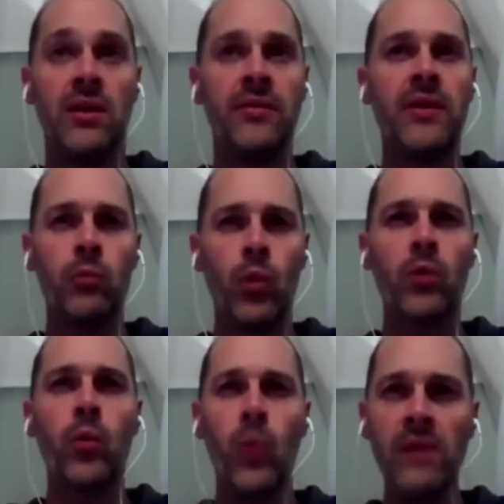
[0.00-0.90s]
than
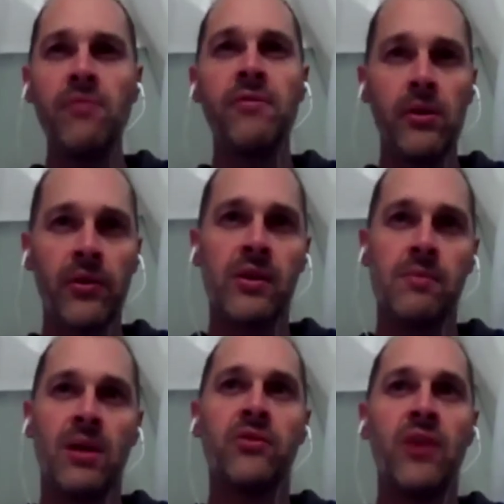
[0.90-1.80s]
what we feel them
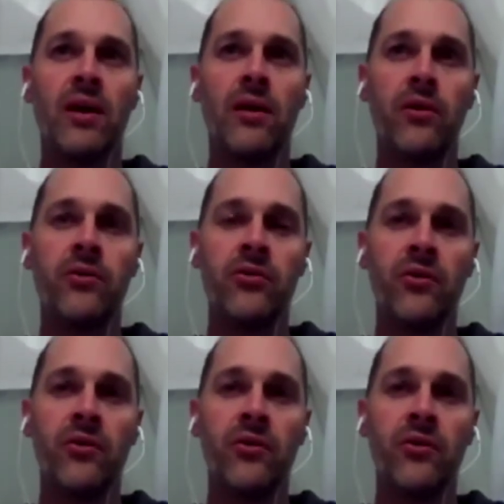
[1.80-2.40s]
as adults.